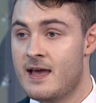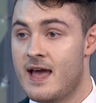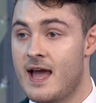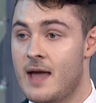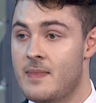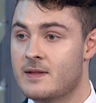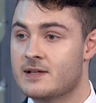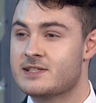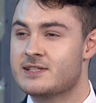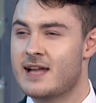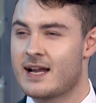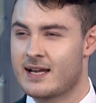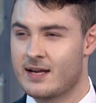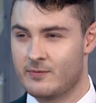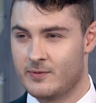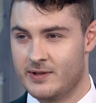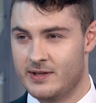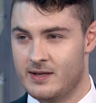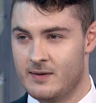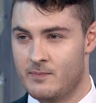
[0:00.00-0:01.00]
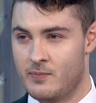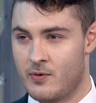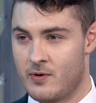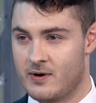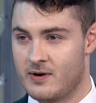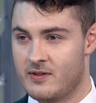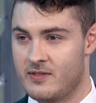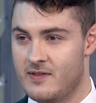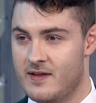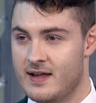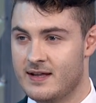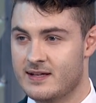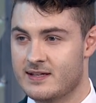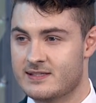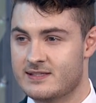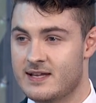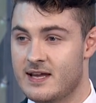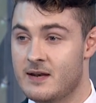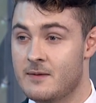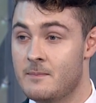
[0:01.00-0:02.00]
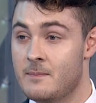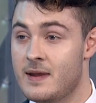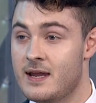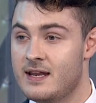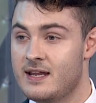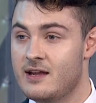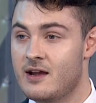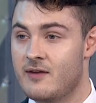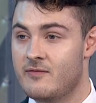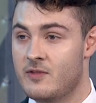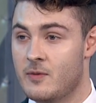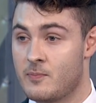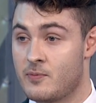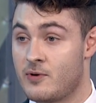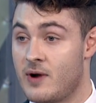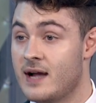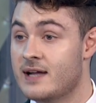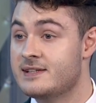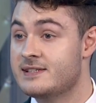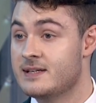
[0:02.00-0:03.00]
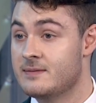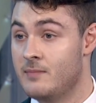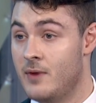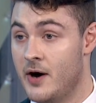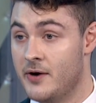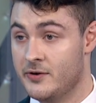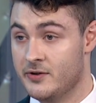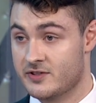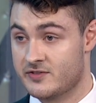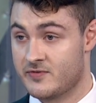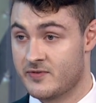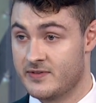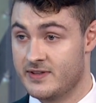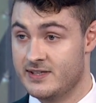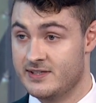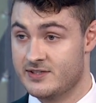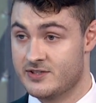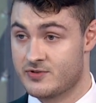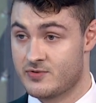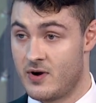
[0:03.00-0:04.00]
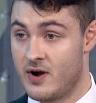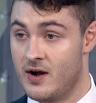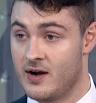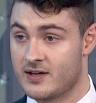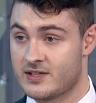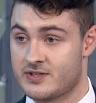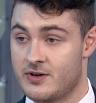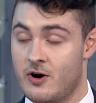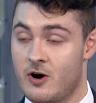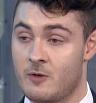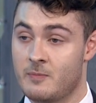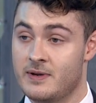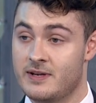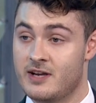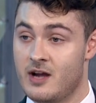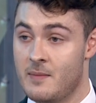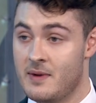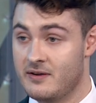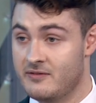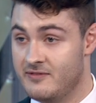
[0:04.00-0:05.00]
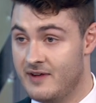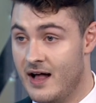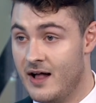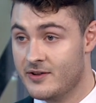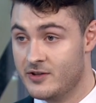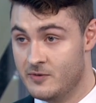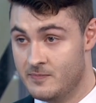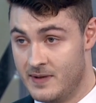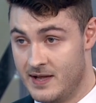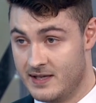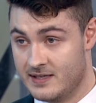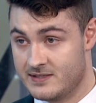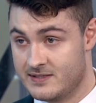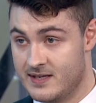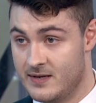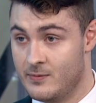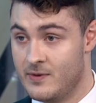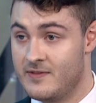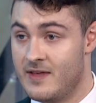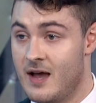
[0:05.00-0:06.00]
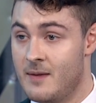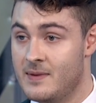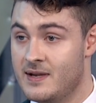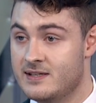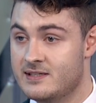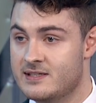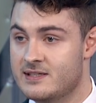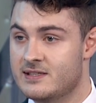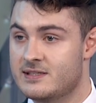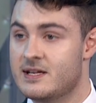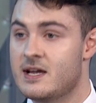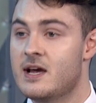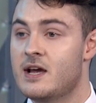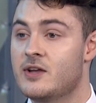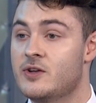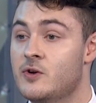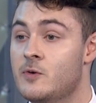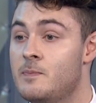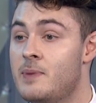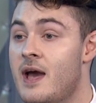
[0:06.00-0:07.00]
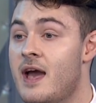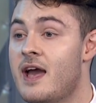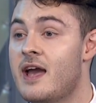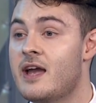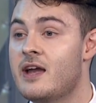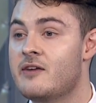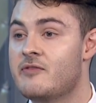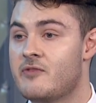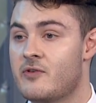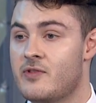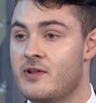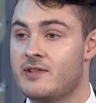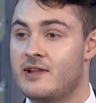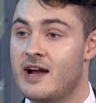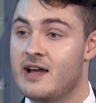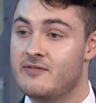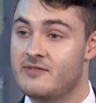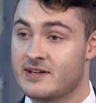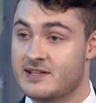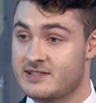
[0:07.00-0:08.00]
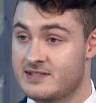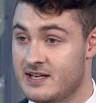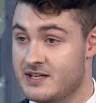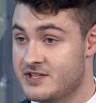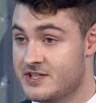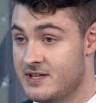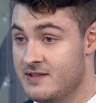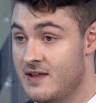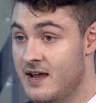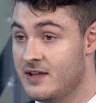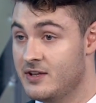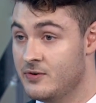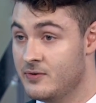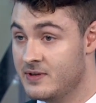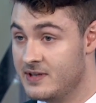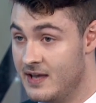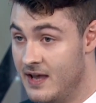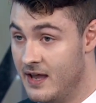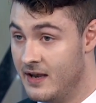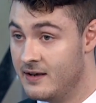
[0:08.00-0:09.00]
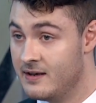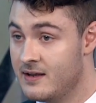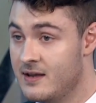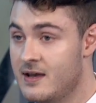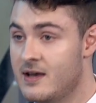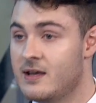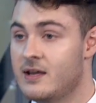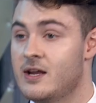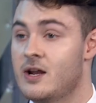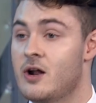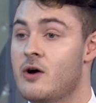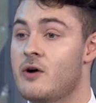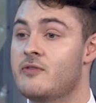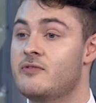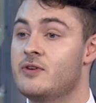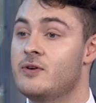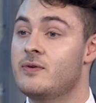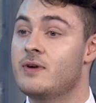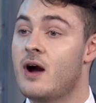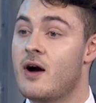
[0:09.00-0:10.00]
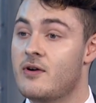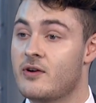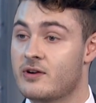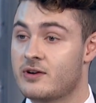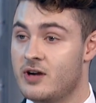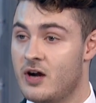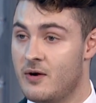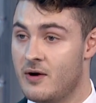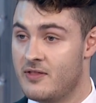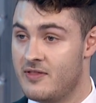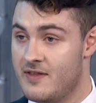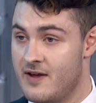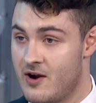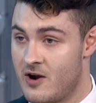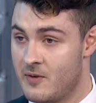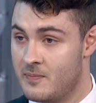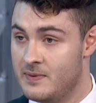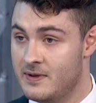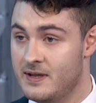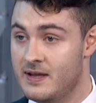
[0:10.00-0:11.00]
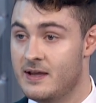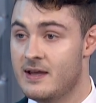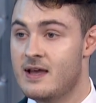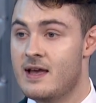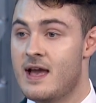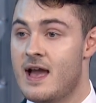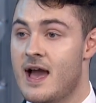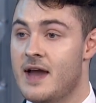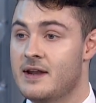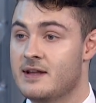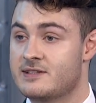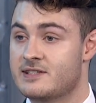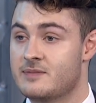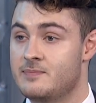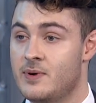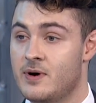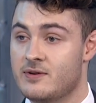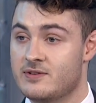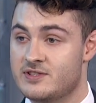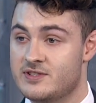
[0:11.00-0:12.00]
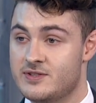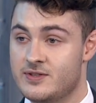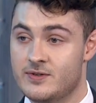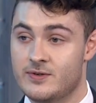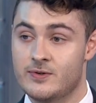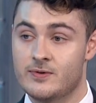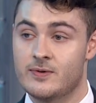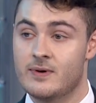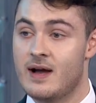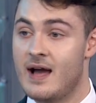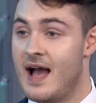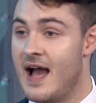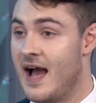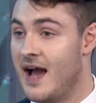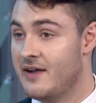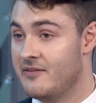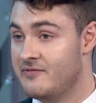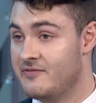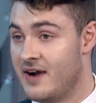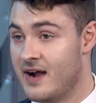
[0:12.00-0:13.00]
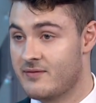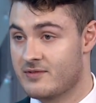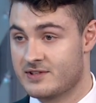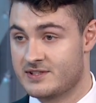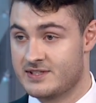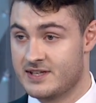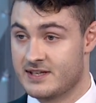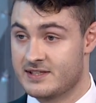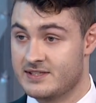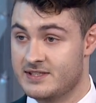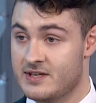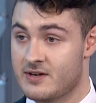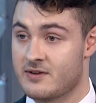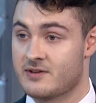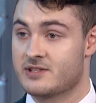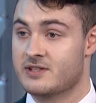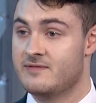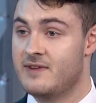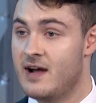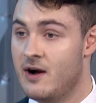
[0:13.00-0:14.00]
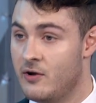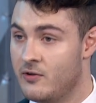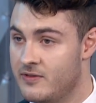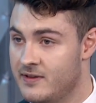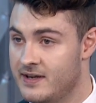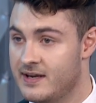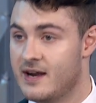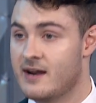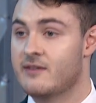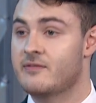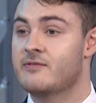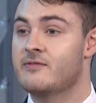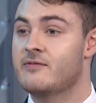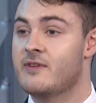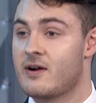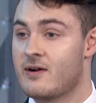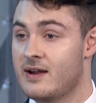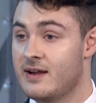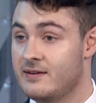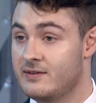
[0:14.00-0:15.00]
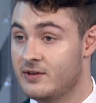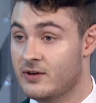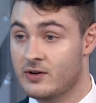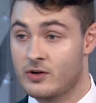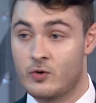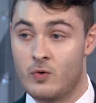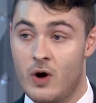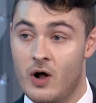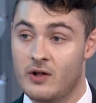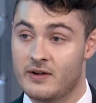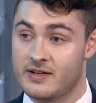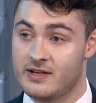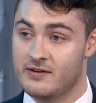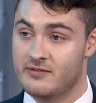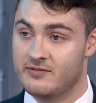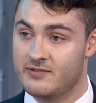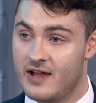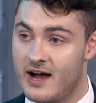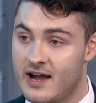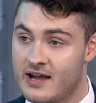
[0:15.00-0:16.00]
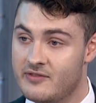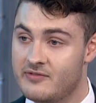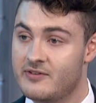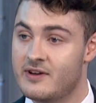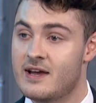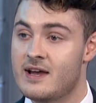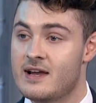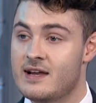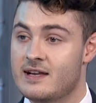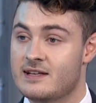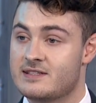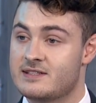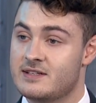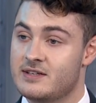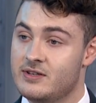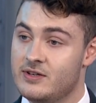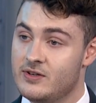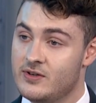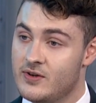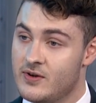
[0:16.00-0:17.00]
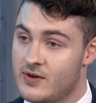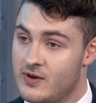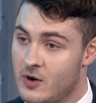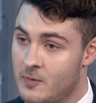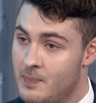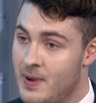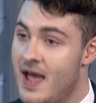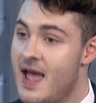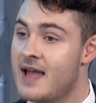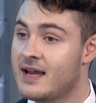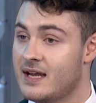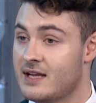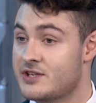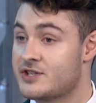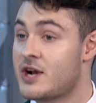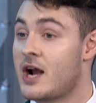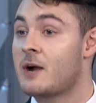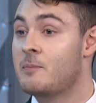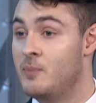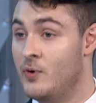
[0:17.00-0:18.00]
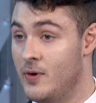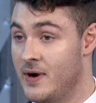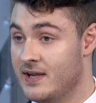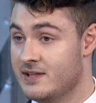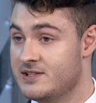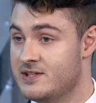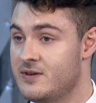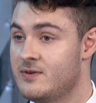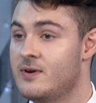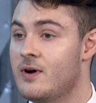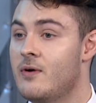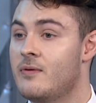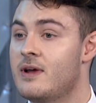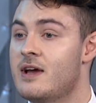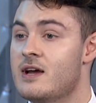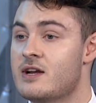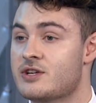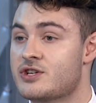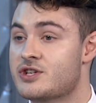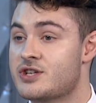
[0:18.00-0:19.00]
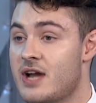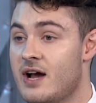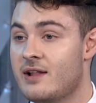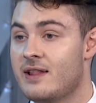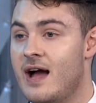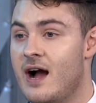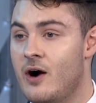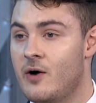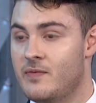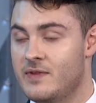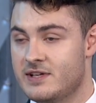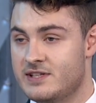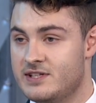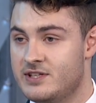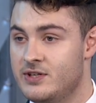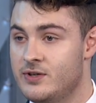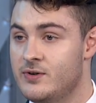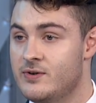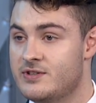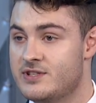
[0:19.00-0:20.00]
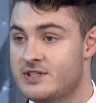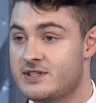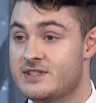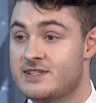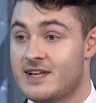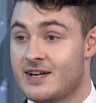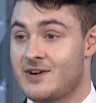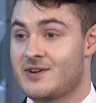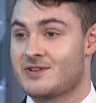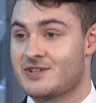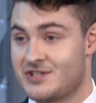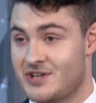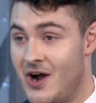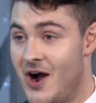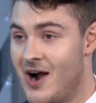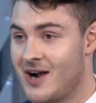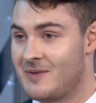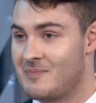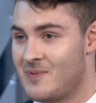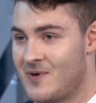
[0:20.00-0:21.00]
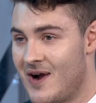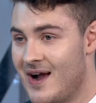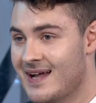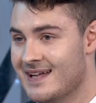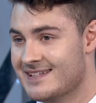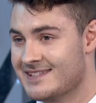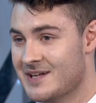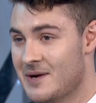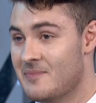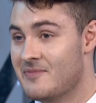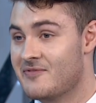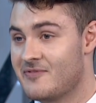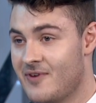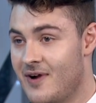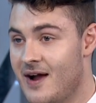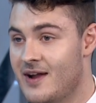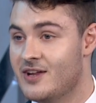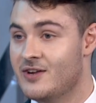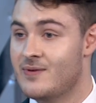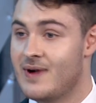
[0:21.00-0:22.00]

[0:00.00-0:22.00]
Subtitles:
And the second really important thing is that many of the pricing models for these drugs are becoming value-based. And what that means is you pay for the life extension that you get. You know, if you undergo a therapy and it's supposed to add 5 or 6 years of healthy, kind of very good quality of life, you're paying at checkpoints. You don't shell out this huge sticker shock price up front.